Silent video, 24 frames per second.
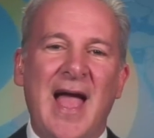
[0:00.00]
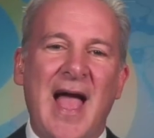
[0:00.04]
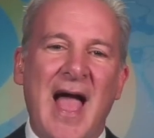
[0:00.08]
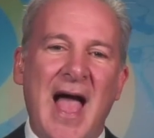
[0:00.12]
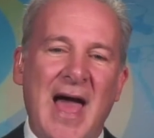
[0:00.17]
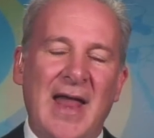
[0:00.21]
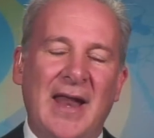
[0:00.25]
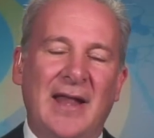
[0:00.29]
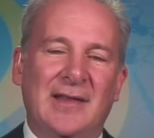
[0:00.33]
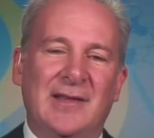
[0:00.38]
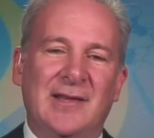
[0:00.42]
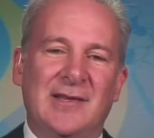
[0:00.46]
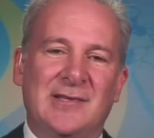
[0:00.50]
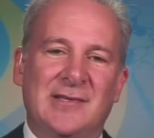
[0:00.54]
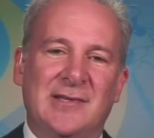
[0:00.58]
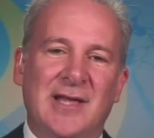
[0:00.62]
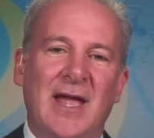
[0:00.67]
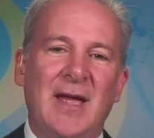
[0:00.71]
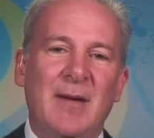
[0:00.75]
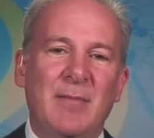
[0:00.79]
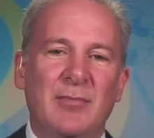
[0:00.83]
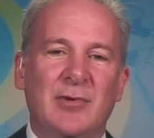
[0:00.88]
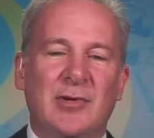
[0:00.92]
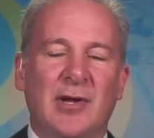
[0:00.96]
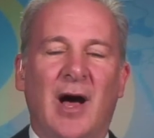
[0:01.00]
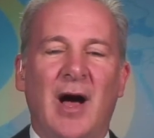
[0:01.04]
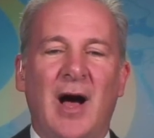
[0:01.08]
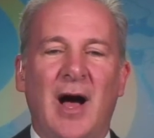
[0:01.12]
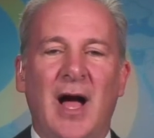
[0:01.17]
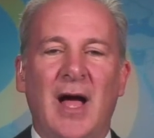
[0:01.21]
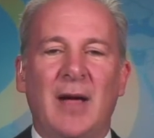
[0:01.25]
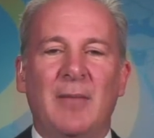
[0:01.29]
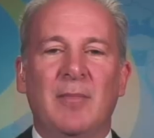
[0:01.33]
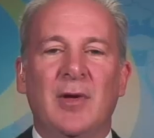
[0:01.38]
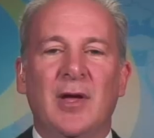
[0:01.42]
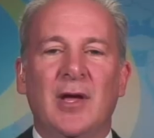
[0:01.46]
And at the same
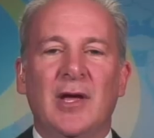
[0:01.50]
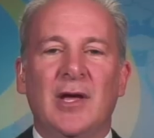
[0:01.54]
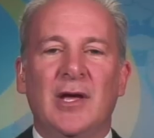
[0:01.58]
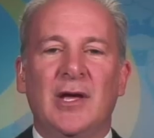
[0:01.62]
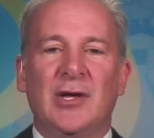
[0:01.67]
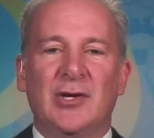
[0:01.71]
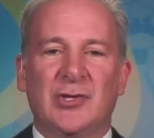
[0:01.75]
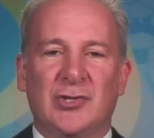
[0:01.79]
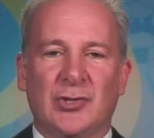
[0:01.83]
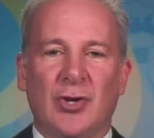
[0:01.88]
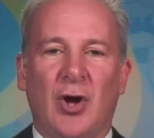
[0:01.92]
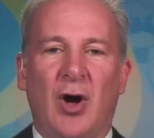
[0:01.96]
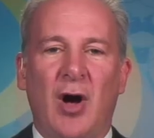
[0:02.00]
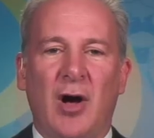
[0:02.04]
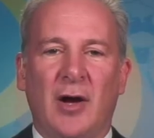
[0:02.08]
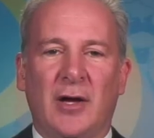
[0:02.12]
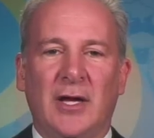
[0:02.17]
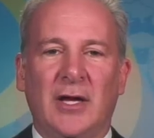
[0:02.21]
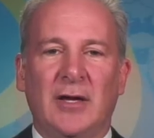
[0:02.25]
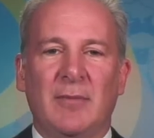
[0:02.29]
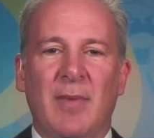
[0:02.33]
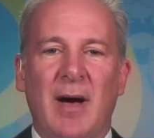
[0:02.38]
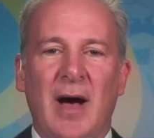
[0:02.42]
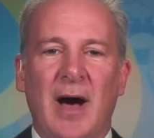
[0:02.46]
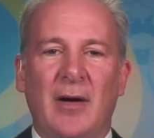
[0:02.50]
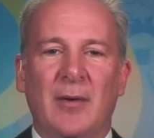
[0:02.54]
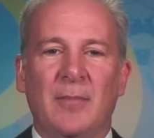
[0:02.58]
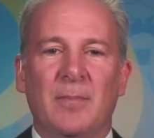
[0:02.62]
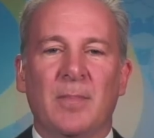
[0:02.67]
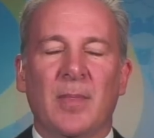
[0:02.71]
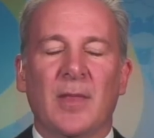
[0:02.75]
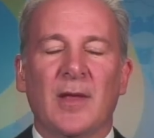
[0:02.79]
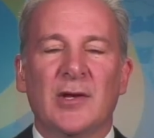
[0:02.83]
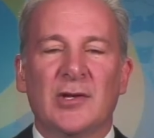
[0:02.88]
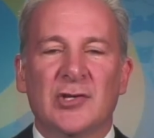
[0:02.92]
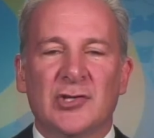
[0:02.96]
time, he is talking about
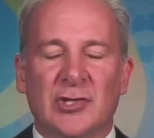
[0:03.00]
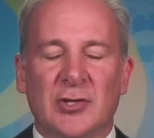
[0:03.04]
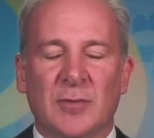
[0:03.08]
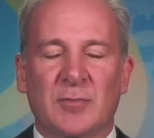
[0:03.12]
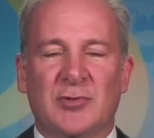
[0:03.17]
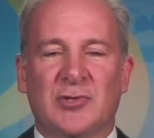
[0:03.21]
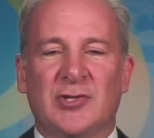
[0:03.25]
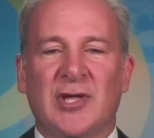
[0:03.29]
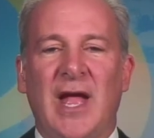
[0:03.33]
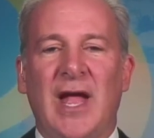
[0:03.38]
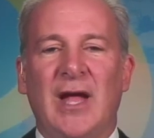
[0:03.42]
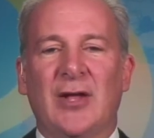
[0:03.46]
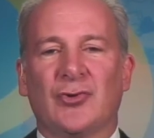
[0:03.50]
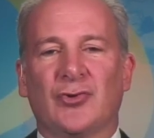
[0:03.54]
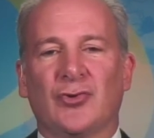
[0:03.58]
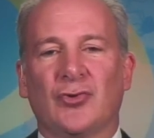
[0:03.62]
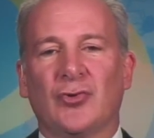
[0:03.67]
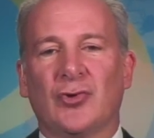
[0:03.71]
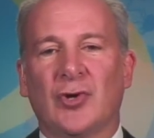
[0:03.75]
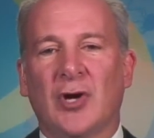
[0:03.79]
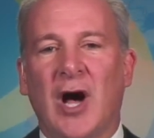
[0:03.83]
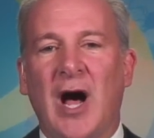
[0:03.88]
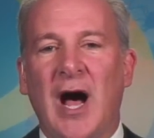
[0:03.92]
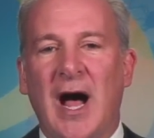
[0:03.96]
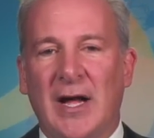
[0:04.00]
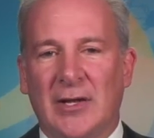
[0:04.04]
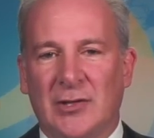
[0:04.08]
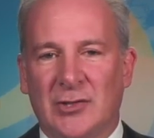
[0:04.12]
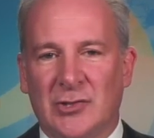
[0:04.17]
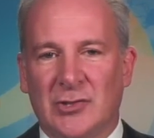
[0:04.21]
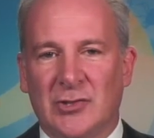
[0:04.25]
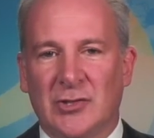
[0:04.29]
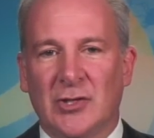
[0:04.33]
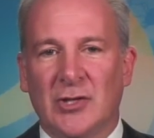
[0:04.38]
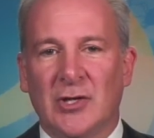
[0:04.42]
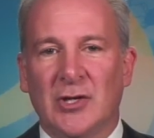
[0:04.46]
substantial
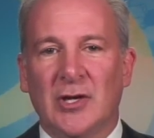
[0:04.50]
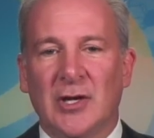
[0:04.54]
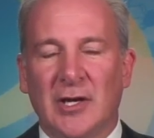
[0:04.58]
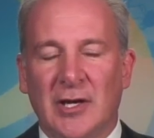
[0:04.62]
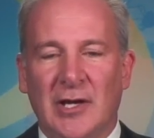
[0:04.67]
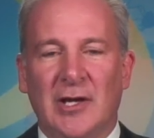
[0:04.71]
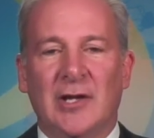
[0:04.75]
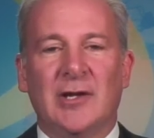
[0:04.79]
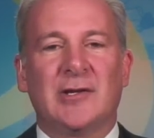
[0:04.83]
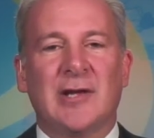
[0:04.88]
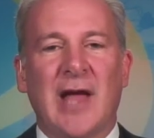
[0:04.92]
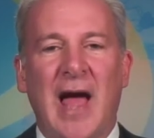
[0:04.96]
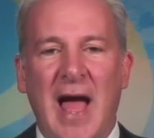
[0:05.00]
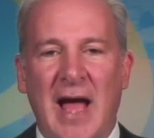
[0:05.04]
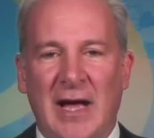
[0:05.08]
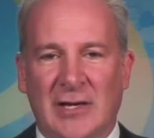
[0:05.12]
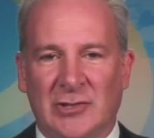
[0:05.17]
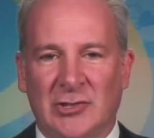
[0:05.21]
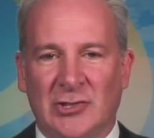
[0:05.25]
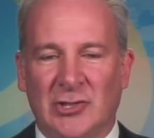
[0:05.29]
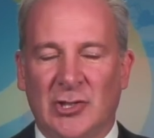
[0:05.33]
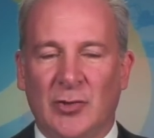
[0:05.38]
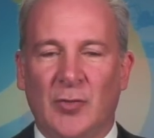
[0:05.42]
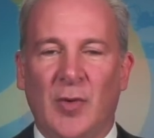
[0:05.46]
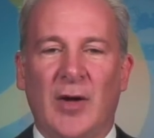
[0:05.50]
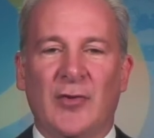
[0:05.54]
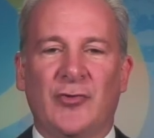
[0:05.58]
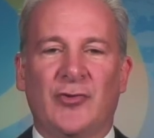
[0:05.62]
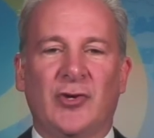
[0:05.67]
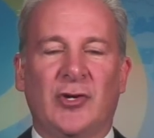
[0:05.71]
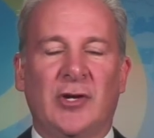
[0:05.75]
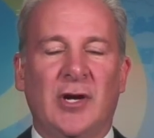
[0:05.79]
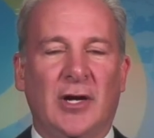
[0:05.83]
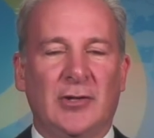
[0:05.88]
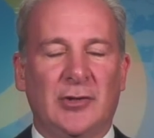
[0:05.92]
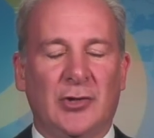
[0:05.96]
cuts in taxes. He wants
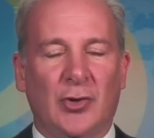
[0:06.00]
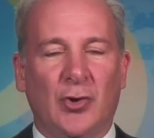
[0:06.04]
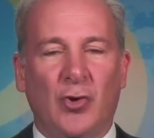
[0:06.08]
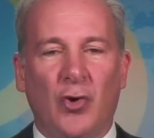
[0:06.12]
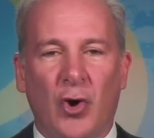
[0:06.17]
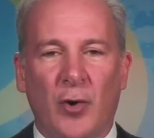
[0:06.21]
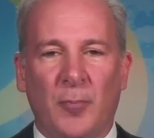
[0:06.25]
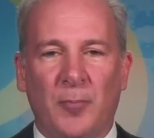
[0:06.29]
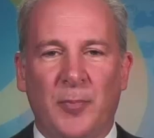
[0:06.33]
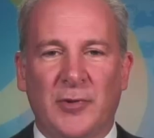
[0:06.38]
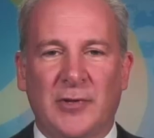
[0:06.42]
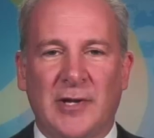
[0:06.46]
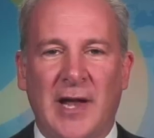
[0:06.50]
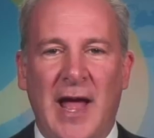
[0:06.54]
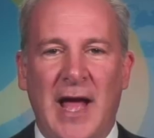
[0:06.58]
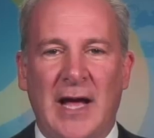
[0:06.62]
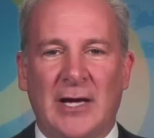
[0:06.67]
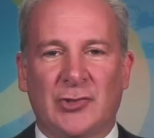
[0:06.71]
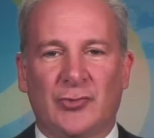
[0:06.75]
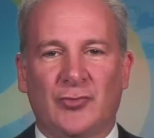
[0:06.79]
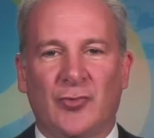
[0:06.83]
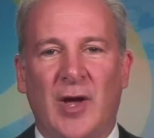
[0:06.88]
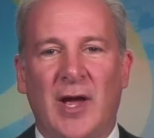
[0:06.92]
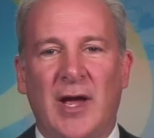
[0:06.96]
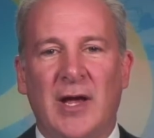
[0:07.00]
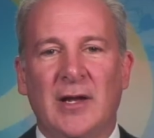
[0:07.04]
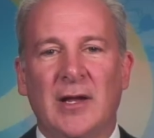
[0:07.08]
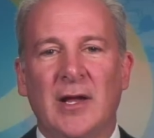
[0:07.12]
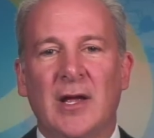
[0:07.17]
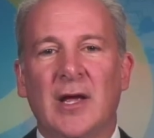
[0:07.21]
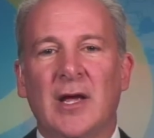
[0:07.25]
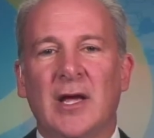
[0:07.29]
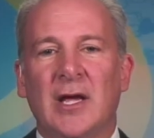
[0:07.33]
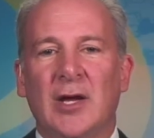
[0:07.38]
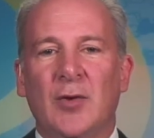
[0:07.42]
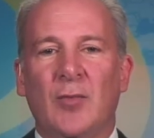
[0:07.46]
to cut the corporate tax rate,
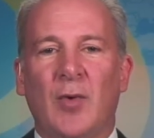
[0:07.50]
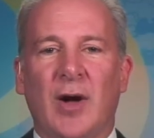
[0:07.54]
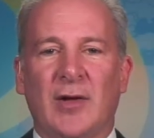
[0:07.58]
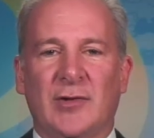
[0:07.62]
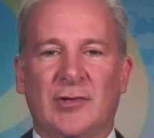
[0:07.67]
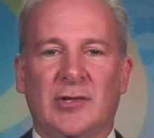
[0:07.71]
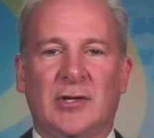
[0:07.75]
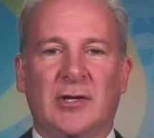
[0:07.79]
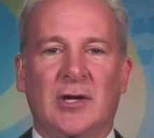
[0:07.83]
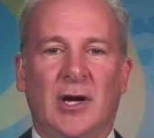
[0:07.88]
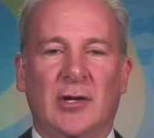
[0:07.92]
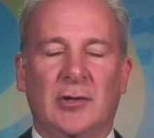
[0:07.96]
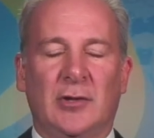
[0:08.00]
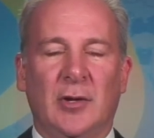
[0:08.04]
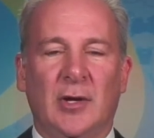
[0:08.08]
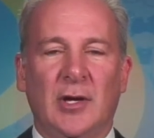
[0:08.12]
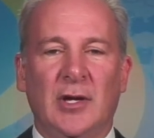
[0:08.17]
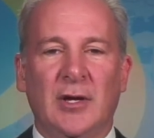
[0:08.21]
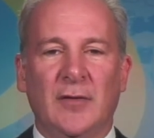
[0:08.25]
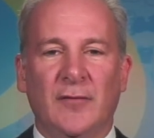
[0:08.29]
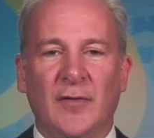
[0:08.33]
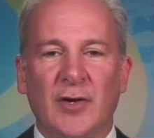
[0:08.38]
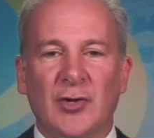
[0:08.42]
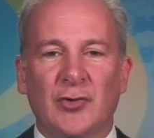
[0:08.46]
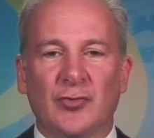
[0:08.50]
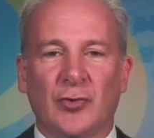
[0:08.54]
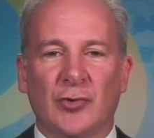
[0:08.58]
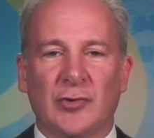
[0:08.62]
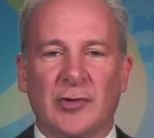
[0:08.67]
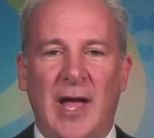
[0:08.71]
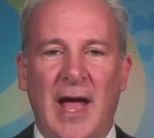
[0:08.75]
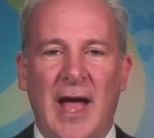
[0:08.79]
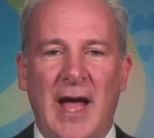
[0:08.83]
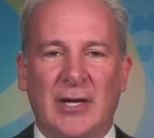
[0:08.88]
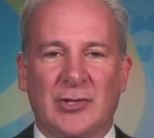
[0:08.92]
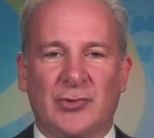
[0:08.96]
he wants to cut the individual
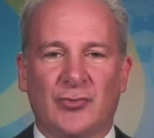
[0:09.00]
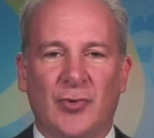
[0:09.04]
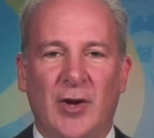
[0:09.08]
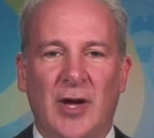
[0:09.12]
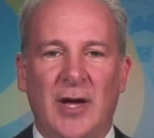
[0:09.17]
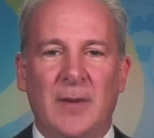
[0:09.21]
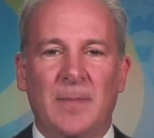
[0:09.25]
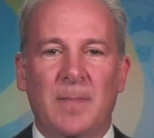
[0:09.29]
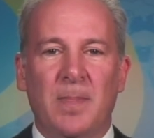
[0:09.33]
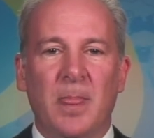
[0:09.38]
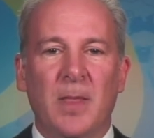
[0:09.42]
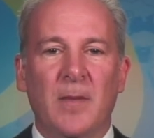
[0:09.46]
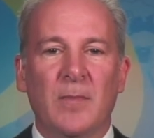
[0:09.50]
tax rate.